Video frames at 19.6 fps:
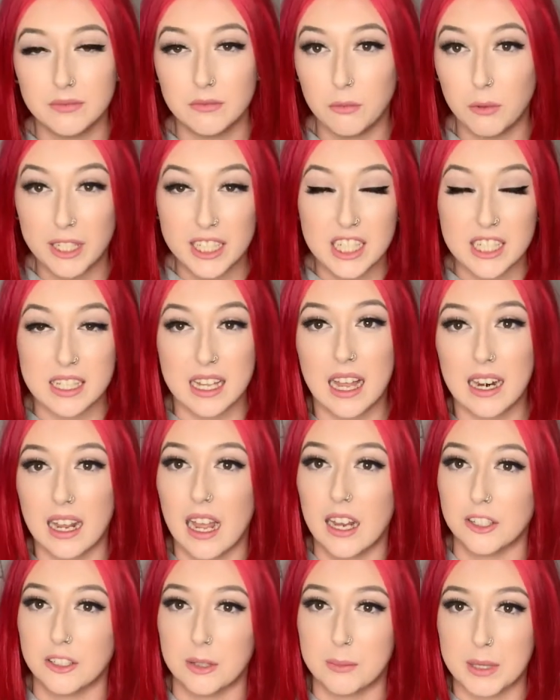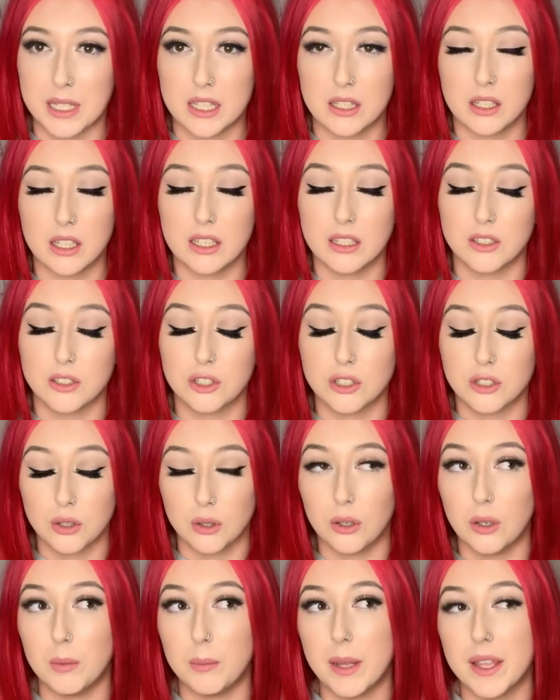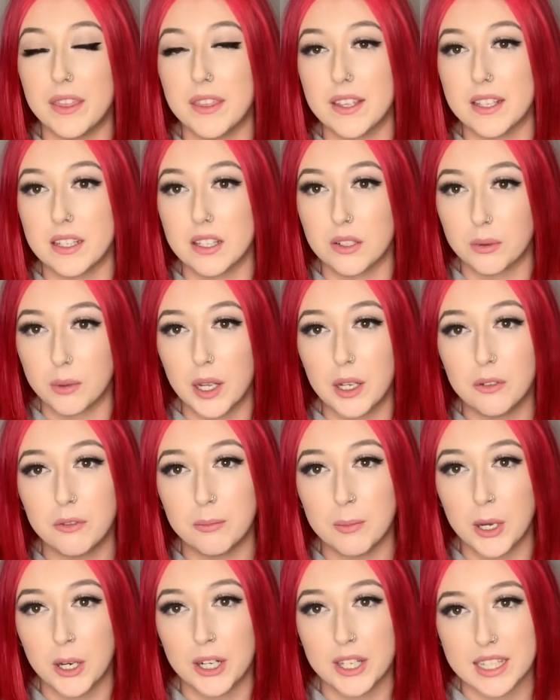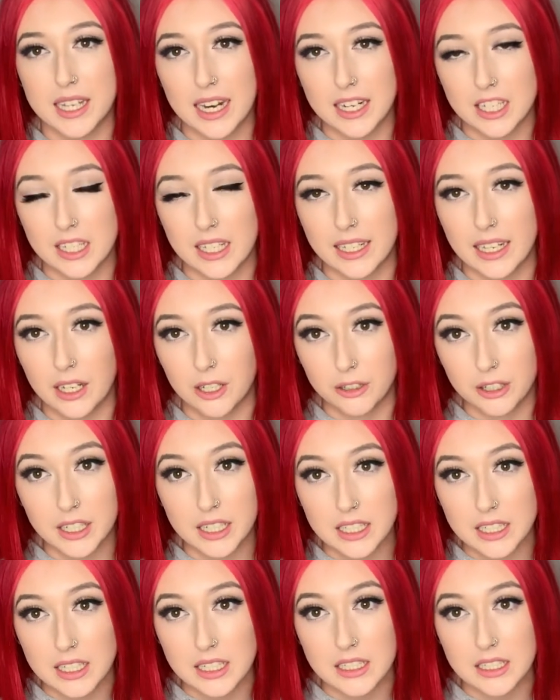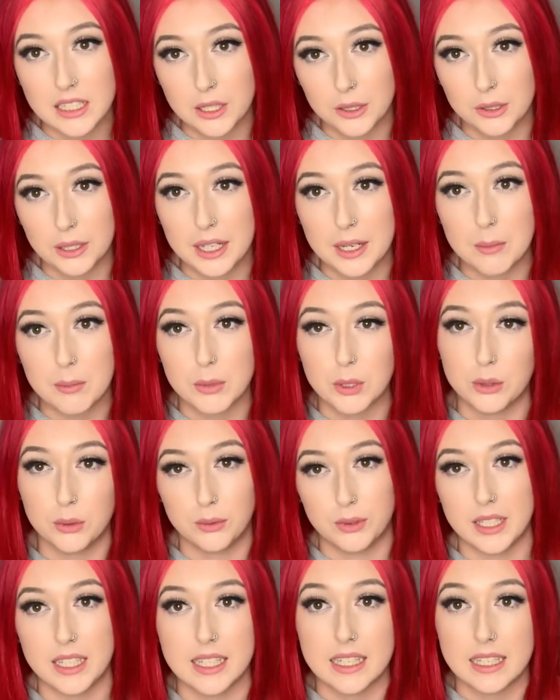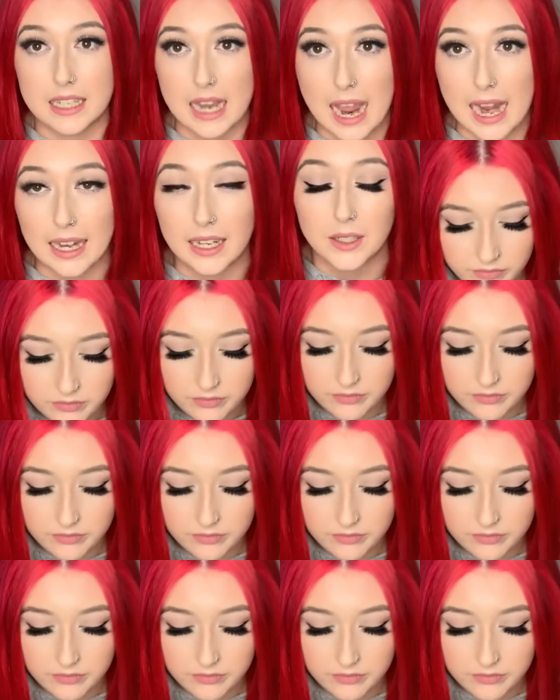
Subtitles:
We just aren't 100% sure, but there's 12 murders actually accredited to him to this day.